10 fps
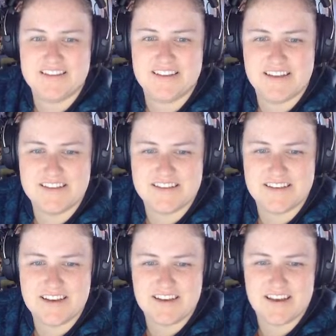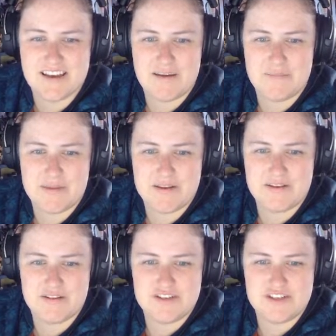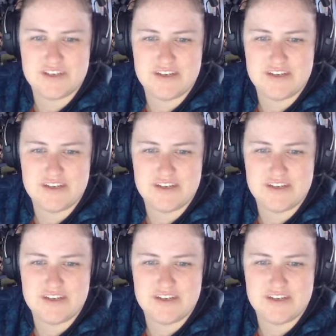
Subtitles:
It's a bit dodgy.